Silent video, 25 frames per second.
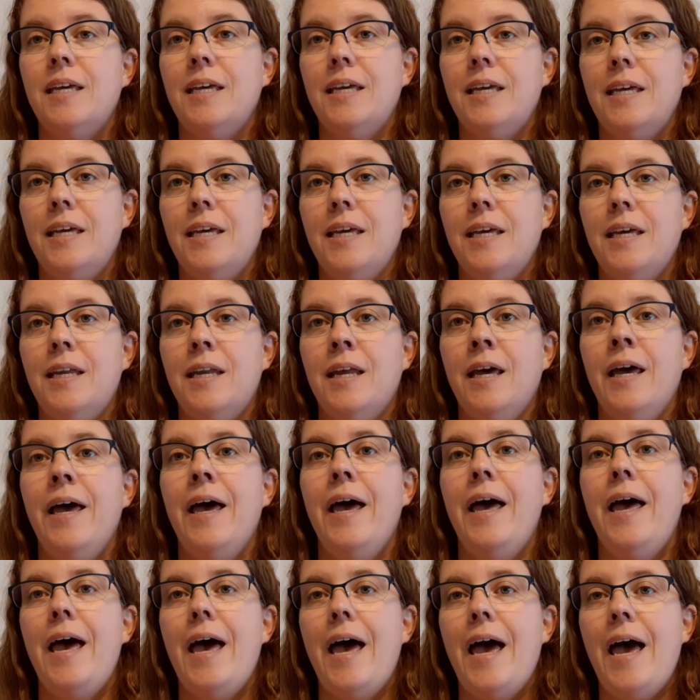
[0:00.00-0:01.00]
in
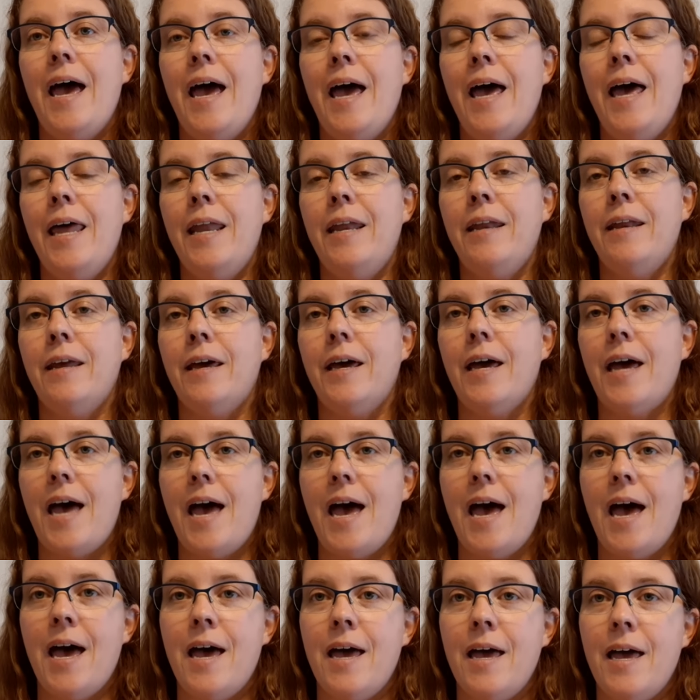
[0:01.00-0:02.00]
hen,
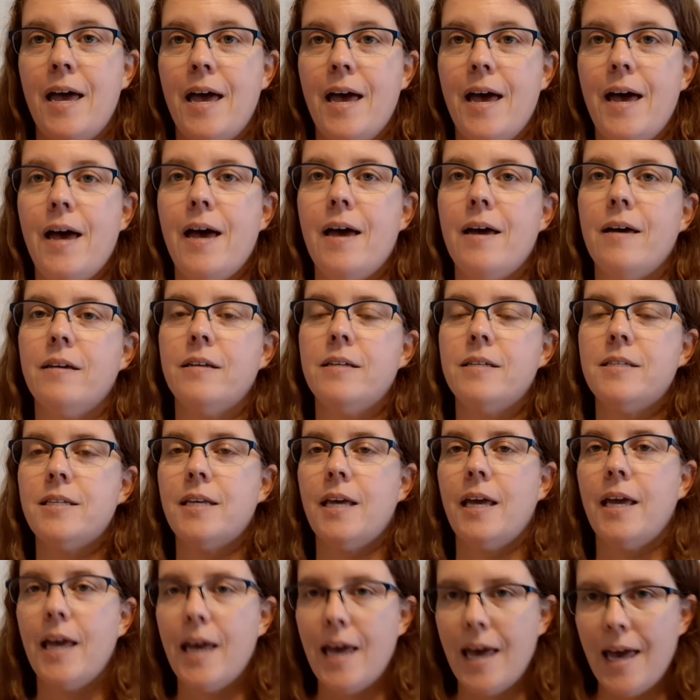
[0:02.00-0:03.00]
eh, eh,
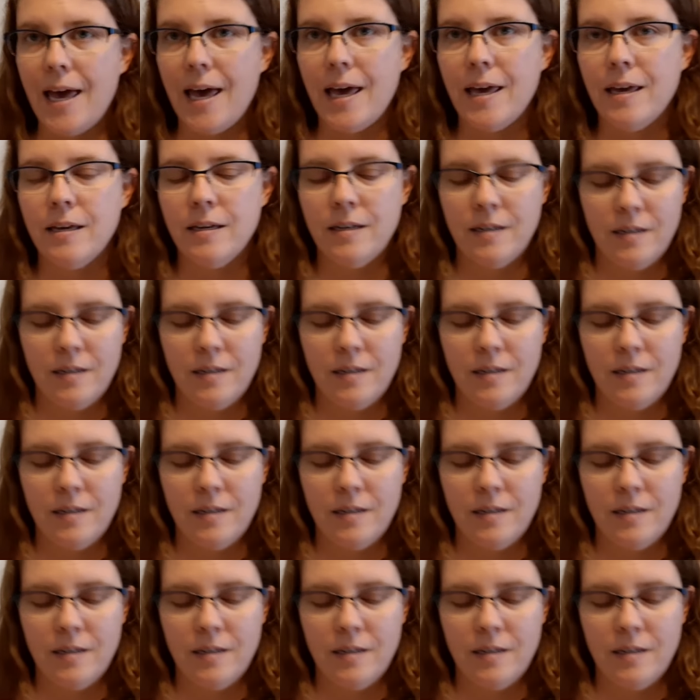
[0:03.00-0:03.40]
say eh,